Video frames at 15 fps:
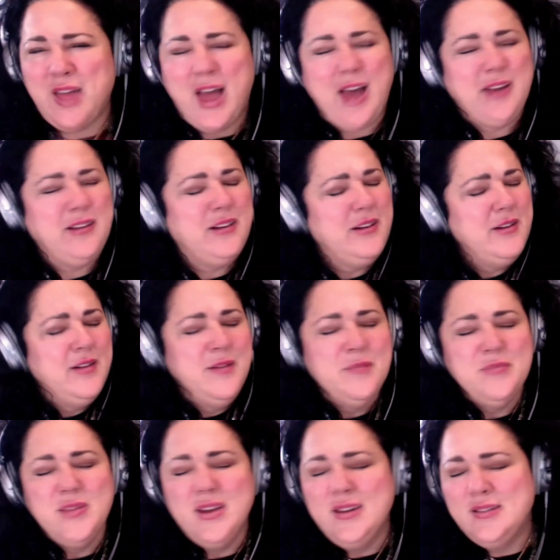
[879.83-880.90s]
of that
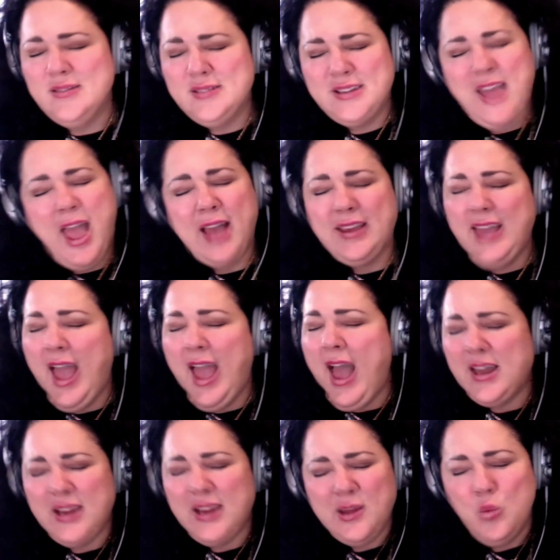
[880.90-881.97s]

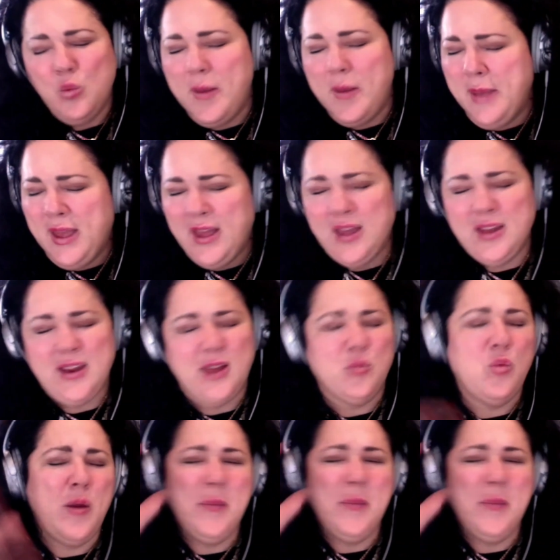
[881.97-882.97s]
catty women and